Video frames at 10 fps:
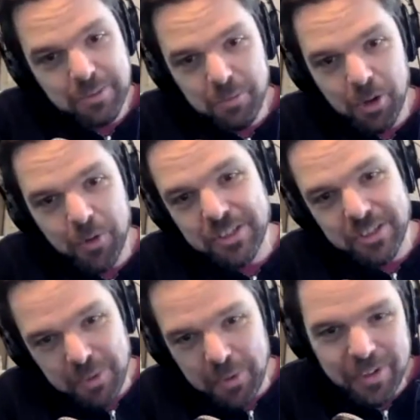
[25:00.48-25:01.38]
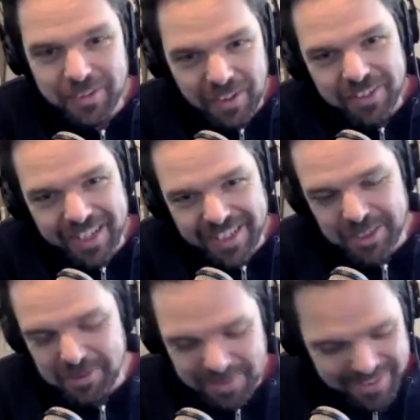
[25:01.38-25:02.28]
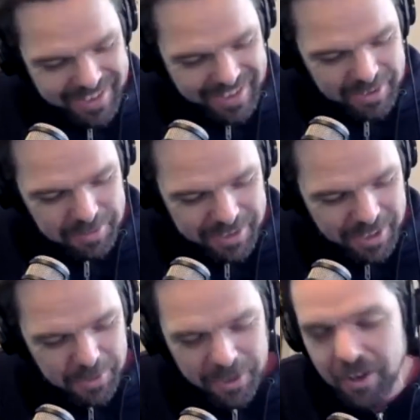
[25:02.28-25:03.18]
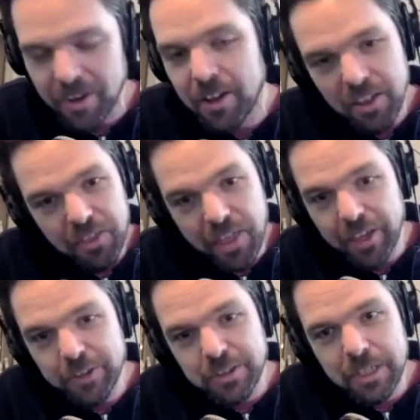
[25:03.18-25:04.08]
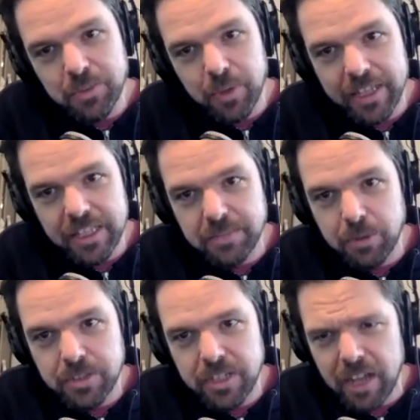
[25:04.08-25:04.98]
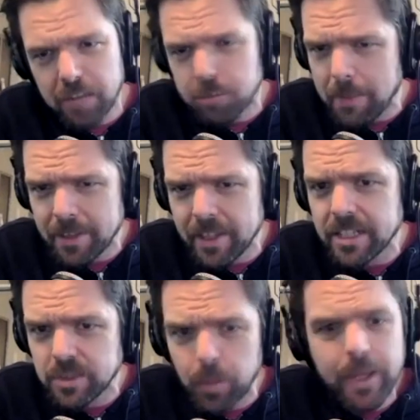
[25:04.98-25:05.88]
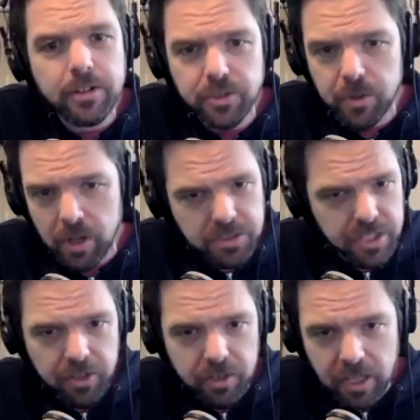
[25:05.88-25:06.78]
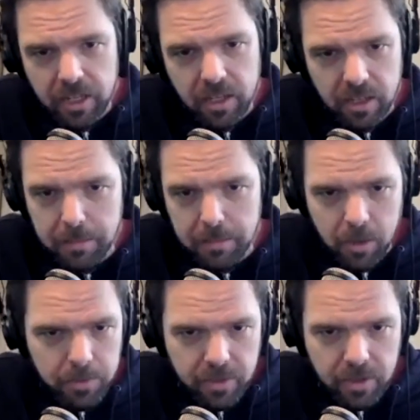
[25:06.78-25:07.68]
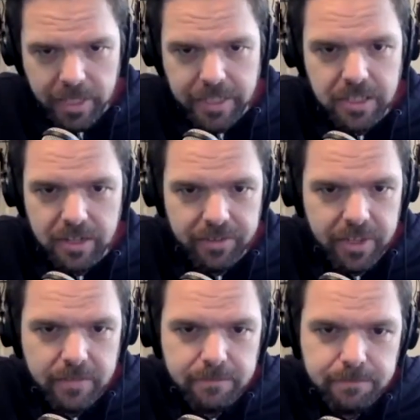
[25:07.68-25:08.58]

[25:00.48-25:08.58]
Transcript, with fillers: more questions we would have loved to get to, but uh, but there we are. Thank you so much. We'll get this posted uh, probably in the next week or two, and I'll send you an e- email with the links and everything.